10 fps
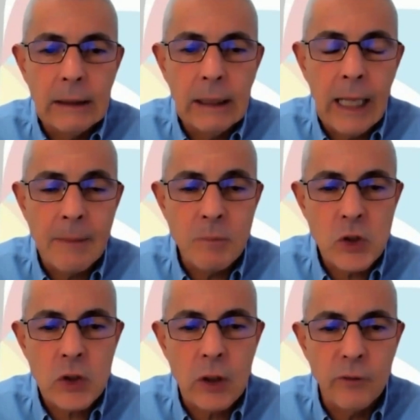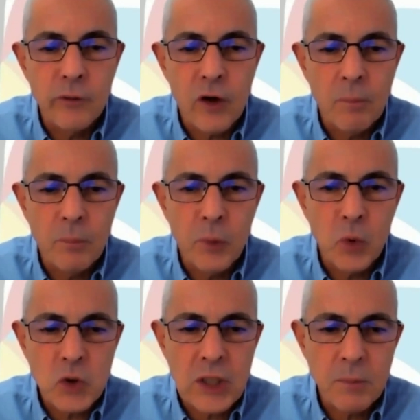limestone from
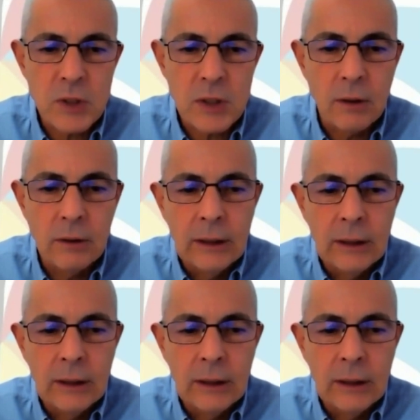Port Shepstone.